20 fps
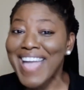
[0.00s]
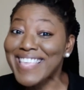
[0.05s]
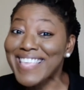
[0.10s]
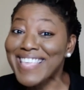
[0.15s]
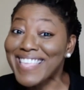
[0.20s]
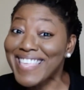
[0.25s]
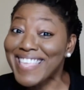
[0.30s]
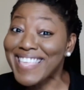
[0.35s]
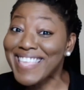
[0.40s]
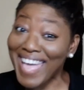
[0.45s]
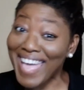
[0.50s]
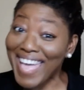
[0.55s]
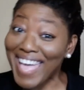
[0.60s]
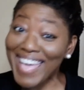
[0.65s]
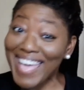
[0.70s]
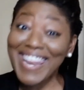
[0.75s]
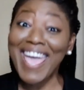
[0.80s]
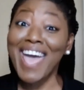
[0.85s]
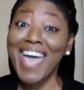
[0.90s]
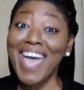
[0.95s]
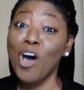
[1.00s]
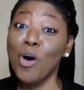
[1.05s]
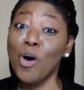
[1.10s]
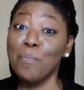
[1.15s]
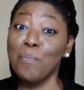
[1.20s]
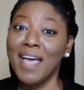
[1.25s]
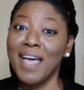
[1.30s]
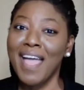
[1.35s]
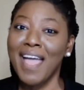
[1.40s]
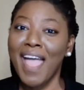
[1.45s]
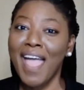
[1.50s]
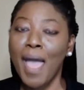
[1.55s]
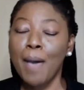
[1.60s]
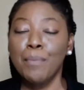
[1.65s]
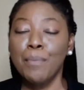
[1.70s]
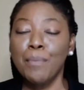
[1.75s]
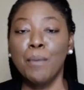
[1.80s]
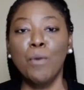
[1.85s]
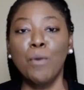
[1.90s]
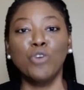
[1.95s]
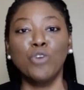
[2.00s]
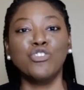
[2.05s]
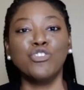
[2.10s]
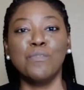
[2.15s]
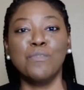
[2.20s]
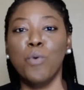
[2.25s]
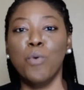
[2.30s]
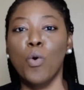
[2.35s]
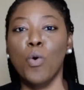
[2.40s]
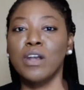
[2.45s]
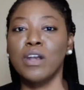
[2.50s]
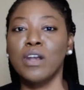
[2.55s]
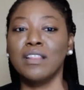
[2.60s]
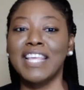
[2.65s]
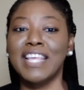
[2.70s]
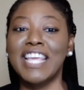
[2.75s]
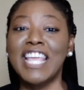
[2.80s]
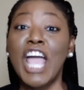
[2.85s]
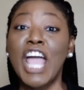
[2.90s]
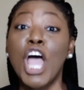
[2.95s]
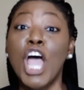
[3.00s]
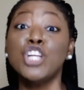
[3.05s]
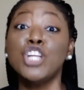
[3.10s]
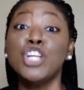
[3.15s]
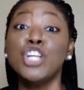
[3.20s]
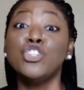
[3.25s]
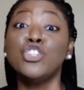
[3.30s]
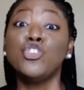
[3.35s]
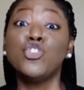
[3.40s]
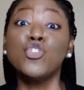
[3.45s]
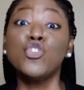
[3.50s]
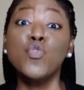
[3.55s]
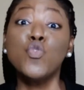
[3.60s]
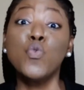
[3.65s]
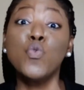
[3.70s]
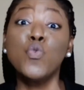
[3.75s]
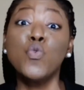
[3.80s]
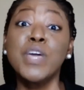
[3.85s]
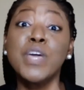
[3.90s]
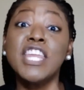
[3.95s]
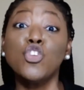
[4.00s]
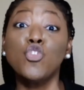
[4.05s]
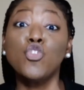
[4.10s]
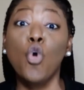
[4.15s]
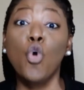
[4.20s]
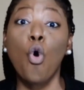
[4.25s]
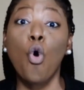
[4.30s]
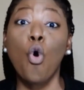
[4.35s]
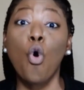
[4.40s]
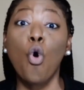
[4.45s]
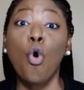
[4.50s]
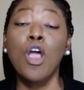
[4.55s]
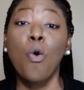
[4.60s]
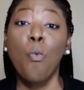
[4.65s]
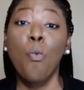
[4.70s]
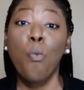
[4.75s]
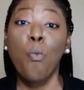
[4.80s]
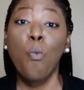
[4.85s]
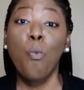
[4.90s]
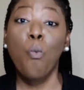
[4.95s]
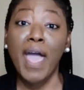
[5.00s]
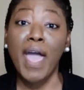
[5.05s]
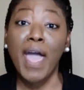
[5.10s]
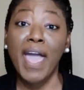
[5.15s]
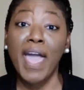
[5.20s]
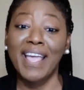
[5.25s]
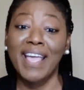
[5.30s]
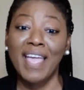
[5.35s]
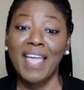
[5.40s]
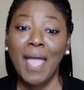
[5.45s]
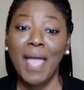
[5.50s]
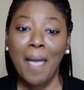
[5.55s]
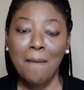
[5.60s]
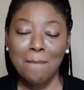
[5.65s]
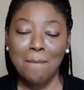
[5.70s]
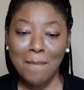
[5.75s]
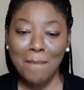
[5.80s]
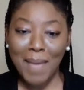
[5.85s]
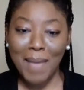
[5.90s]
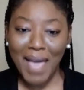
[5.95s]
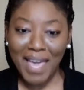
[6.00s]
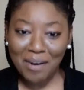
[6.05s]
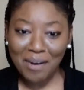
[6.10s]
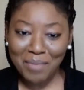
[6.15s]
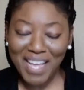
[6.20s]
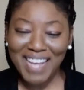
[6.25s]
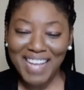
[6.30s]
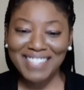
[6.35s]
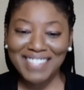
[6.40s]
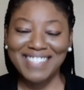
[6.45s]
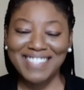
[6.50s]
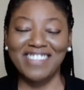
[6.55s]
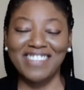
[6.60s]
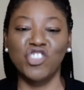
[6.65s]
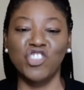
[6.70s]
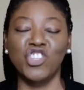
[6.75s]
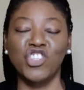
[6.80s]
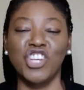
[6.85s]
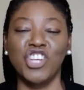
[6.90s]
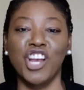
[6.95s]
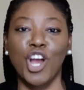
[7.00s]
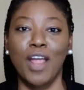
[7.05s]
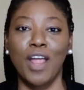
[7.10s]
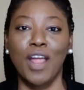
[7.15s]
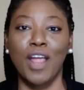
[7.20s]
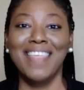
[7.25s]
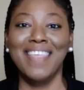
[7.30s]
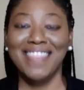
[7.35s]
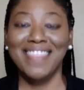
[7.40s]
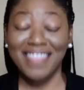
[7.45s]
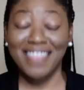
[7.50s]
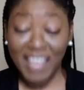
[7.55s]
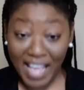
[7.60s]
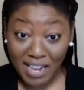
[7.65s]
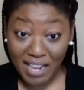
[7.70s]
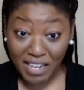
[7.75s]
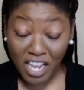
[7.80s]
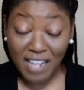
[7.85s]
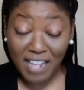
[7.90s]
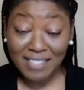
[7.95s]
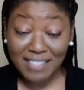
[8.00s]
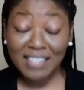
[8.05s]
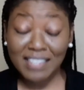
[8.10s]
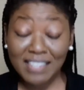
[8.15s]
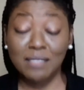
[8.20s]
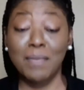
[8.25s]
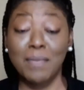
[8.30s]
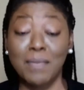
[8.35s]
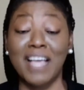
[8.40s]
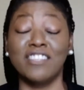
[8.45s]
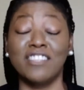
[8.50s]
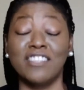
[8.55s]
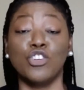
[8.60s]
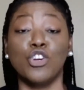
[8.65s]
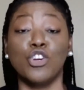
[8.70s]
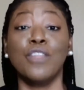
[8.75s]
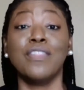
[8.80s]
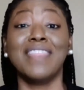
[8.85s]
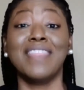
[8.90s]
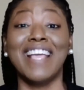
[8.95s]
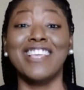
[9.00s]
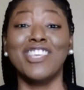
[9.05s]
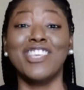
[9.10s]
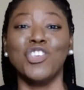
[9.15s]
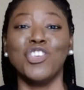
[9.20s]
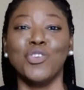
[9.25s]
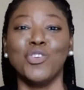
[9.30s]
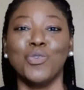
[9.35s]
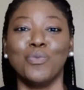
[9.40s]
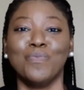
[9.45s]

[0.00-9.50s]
get help, but most importantly, do it your way. Madam Contest Chair and Contest Master, thank you.